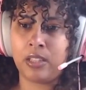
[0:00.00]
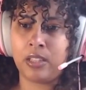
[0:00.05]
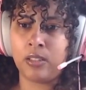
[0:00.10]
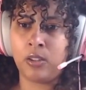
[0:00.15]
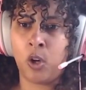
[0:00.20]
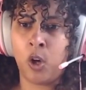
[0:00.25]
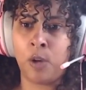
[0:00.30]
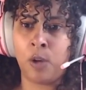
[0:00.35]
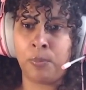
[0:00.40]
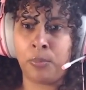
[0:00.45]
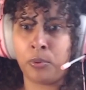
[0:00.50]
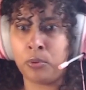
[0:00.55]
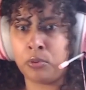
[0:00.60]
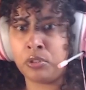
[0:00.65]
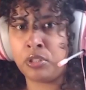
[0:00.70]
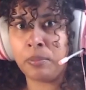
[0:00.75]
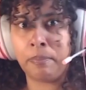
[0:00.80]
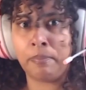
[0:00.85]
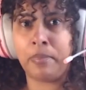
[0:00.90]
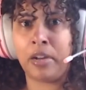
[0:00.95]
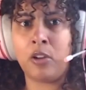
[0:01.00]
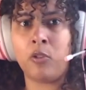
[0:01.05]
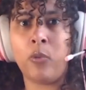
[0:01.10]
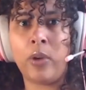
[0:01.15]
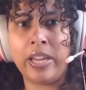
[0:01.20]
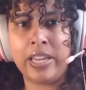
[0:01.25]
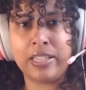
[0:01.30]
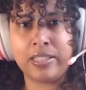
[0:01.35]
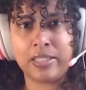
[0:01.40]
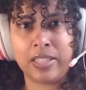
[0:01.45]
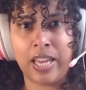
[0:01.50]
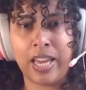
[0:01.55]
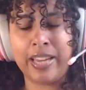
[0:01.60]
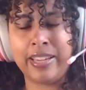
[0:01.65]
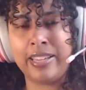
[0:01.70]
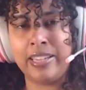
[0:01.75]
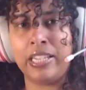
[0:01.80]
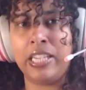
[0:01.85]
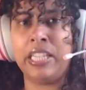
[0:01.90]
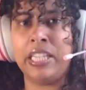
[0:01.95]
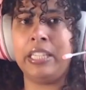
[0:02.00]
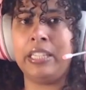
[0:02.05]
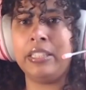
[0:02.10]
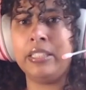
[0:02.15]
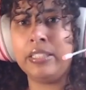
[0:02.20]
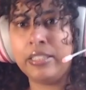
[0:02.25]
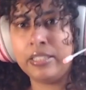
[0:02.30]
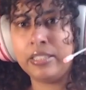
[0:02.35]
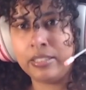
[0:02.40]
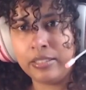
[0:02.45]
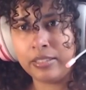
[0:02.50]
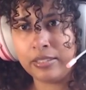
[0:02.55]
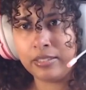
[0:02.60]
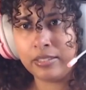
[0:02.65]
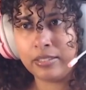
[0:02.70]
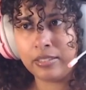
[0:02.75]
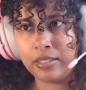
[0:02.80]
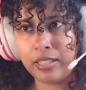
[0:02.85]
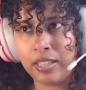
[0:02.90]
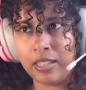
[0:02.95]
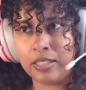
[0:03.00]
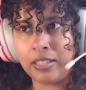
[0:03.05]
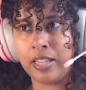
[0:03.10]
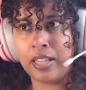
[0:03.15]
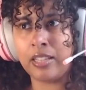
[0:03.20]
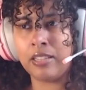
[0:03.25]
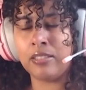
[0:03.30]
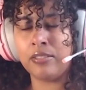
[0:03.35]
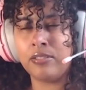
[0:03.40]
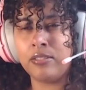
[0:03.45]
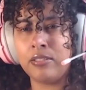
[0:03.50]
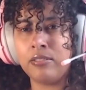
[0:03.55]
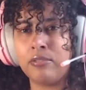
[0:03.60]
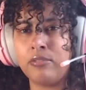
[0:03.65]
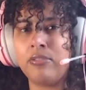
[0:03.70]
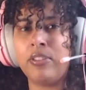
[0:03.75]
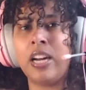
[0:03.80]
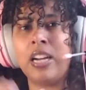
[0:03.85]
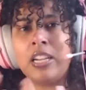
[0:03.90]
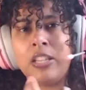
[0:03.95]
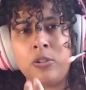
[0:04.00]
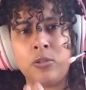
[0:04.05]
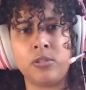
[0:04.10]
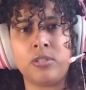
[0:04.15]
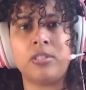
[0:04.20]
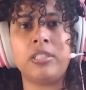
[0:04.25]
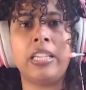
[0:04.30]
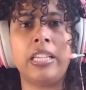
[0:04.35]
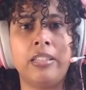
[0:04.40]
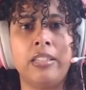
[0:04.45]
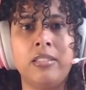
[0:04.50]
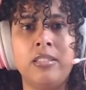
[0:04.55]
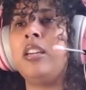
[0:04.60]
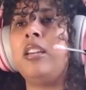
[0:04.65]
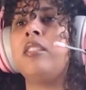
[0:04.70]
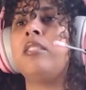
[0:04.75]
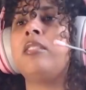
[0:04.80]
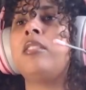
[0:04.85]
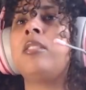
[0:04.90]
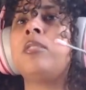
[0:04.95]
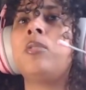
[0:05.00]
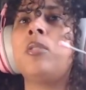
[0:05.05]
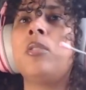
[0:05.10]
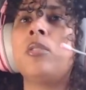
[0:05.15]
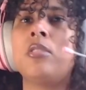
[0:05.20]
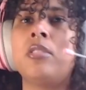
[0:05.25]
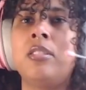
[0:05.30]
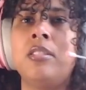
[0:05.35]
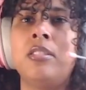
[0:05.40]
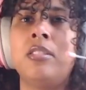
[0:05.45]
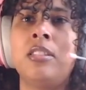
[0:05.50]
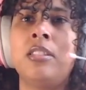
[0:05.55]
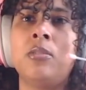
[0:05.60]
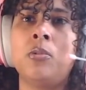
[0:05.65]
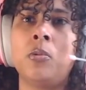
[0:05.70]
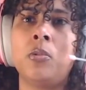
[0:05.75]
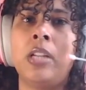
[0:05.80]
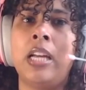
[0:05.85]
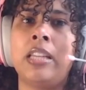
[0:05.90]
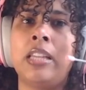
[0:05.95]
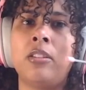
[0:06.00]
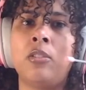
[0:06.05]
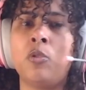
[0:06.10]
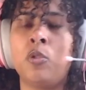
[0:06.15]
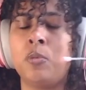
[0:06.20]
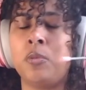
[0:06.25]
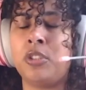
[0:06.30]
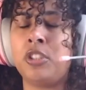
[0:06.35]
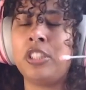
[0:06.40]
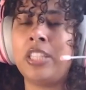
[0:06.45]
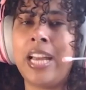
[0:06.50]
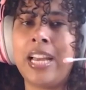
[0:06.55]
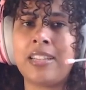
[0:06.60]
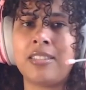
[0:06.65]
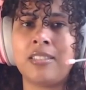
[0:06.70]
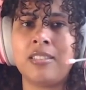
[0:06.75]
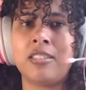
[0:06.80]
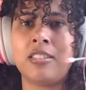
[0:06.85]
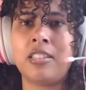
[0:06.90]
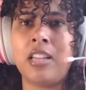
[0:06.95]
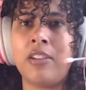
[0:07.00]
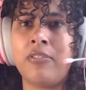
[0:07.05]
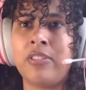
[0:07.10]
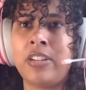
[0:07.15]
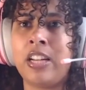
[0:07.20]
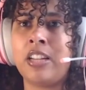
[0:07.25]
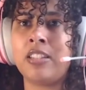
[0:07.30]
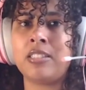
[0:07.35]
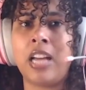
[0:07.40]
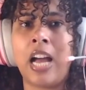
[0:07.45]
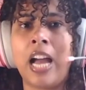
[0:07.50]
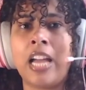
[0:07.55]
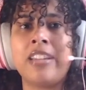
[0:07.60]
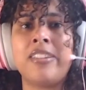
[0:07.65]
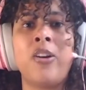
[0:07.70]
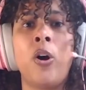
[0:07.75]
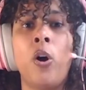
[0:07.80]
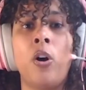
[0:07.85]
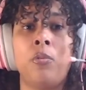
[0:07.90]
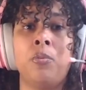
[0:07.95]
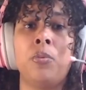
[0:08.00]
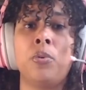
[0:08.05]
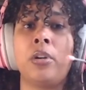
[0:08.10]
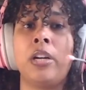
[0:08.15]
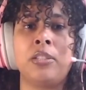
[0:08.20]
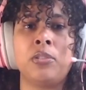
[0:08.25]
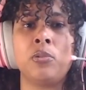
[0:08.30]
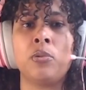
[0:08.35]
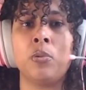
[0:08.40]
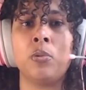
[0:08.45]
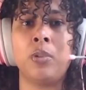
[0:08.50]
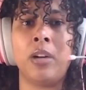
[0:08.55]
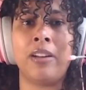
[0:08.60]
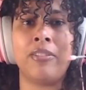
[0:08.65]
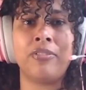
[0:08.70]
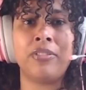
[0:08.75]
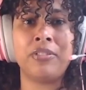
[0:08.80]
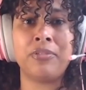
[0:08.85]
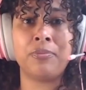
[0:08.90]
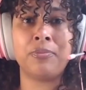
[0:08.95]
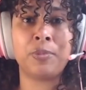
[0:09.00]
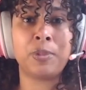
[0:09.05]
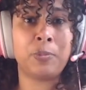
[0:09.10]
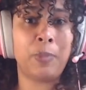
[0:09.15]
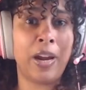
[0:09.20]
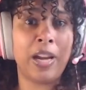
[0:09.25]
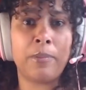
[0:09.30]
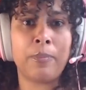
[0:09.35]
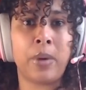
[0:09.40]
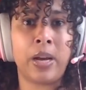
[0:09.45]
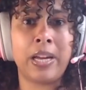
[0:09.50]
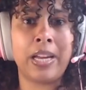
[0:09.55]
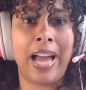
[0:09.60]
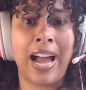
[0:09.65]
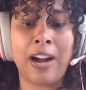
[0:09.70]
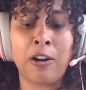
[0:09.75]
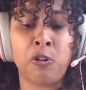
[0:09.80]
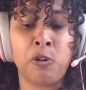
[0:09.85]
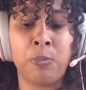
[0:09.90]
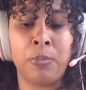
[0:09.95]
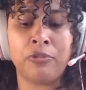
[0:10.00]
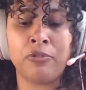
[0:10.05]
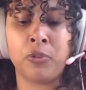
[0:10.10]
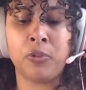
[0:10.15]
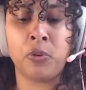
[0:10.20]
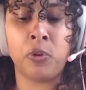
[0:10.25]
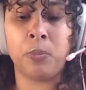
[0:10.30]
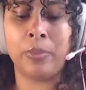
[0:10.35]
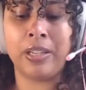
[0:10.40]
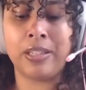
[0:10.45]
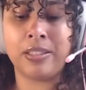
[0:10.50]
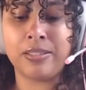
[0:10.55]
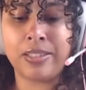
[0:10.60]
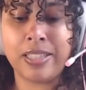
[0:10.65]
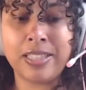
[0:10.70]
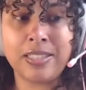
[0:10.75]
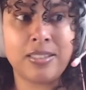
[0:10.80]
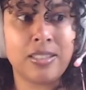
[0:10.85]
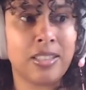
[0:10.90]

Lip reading: hobbled my way into A&E, and then finally got seen. The doctor did all like the normal checks and stuff, and I was like, I can't walk at all. I've sprained my ankle before, but this